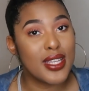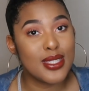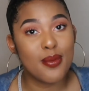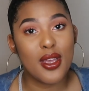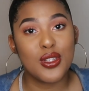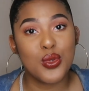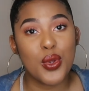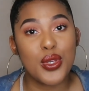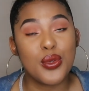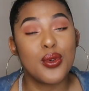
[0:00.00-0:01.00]
please make
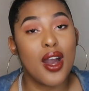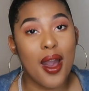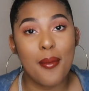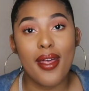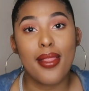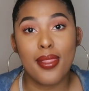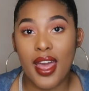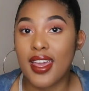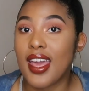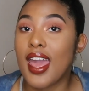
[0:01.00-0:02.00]
sure you comment,
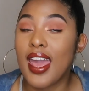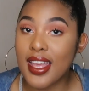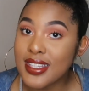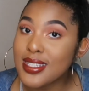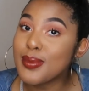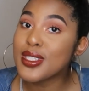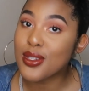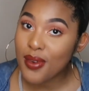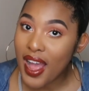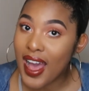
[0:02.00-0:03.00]
like, and
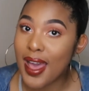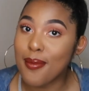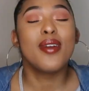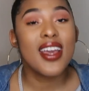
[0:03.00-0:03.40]
subscribe,